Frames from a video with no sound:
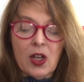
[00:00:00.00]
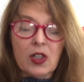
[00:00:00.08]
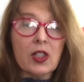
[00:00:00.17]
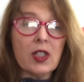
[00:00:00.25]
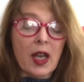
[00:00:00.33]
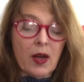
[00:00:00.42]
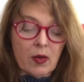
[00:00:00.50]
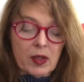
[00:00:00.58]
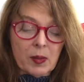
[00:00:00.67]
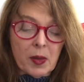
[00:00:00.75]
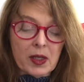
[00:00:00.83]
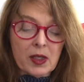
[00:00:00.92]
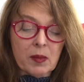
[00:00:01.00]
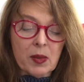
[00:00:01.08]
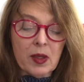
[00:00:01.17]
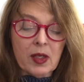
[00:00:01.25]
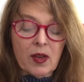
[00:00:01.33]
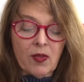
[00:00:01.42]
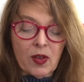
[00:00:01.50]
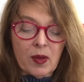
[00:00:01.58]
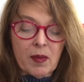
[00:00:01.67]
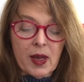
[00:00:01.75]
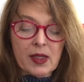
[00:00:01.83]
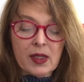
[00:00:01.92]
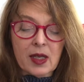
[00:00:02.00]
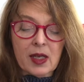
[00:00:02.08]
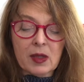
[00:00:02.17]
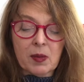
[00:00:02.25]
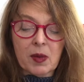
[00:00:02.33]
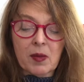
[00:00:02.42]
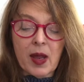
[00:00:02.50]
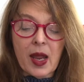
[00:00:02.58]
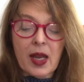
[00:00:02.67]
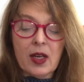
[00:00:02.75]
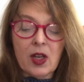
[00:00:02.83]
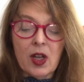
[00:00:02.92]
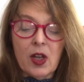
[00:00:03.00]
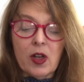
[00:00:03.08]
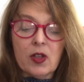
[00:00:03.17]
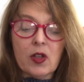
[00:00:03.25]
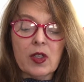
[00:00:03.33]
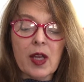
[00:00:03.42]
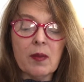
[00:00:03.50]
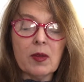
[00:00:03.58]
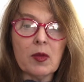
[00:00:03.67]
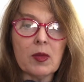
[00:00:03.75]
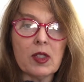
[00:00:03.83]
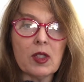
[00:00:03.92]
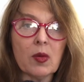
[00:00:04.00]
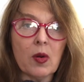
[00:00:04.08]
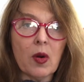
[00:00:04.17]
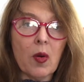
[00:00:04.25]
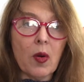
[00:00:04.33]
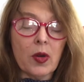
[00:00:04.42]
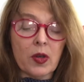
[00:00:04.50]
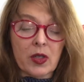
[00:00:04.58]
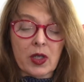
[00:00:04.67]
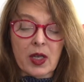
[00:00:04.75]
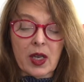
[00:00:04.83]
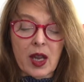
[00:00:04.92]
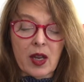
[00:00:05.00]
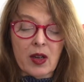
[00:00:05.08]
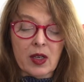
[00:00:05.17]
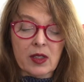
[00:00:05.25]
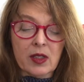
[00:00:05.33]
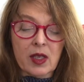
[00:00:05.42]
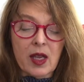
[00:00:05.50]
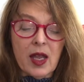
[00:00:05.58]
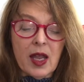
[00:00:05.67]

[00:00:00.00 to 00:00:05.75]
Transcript: to take responsibility for the mess that has been made, to attempt to restore order to the chaos.